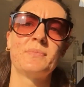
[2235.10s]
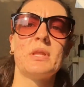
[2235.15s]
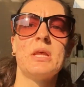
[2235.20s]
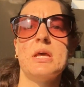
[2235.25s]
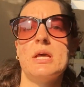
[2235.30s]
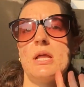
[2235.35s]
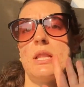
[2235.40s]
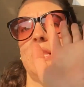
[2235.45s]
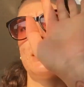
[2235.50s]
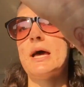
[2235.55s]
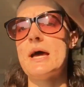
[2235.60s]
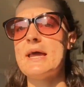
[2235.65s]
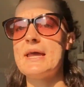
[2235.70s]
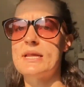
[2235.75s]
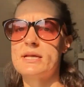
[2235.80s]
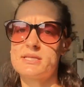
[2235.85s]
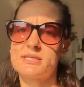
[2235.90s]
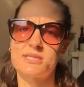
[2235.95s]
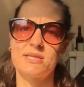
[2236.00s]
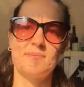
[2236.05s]
like,
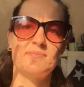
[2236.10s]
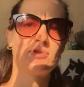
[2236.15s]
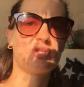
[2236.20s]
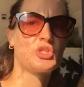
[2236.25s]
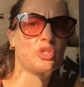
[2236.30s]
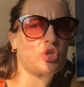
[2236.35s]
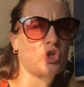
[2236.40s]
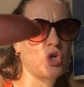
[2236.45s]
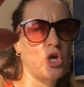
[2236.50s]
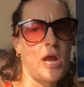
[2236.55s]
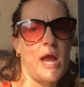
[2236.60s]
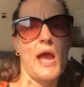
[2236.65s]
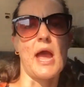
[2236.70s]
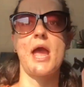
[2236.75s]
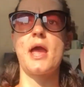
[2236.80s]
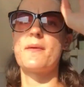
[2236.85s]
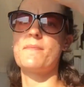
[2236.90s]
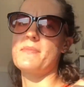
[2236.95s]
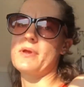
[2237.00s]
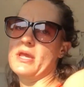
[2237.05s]

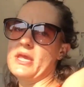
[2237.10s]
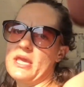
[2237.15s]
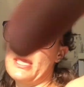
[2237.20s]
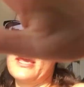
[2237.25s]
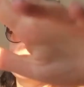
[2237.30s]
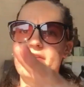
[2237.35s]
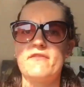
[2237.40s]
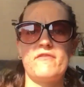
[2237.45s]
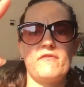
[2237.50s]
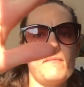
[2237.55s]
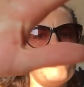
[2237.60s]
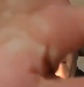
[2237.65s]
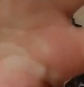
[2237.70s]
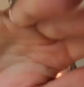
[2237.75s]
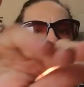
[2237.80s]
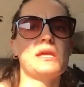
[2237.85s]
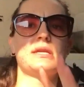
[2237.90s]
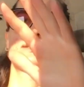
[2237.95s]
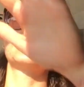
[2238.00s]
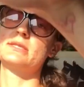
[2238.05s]
subscribe, give me
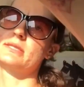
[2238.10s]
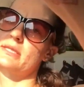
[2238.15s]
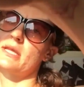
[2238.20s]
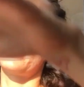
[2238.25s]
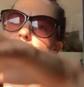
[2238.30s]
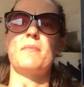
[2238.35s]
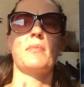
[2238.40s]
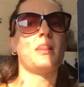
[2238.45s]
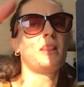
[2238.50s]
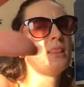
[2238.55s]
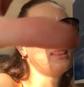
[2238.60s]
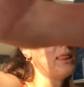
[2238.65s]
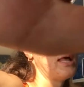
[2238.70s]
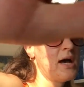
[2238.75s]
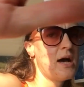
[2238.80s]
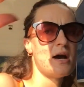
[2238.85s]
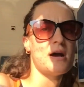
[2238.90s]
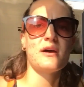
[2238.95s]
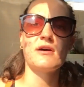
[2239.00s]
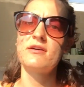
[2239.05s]
some
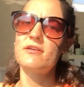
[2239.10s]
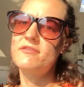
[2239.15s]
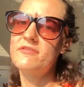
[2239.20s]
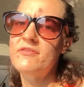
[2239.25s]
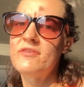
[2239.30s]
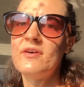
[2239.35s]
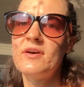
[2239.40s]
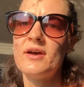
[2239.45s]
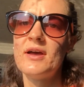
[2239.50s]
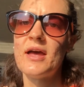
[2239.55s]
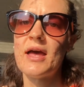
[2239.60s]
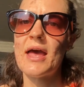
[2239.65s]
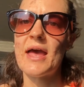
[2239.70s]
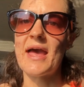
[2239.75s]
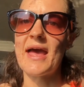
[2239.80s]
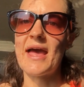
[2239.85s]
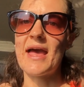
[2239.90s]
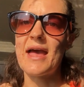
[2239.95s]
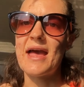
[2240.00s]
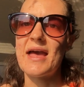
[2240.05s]
love,
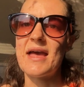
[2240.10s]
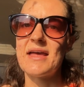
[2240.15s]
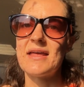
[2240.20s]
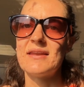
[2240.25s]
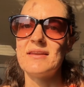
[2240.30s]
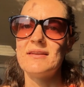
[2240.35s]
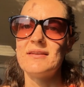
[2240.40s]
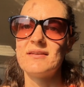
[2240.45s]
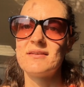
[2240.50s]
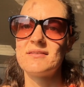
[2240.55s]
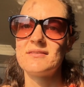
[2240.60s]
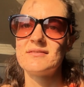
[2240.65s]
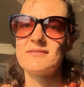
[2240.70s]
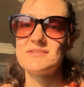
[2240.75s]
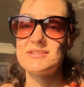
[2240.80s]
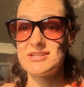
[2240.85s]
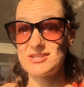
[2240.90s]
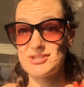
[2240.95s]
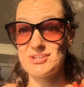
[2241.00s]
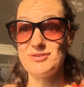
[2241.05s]
and see
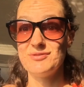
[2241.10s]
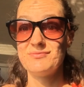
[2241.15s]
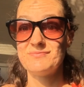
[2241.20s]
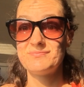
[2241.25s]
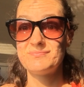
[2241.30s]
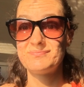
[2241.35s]
you soon.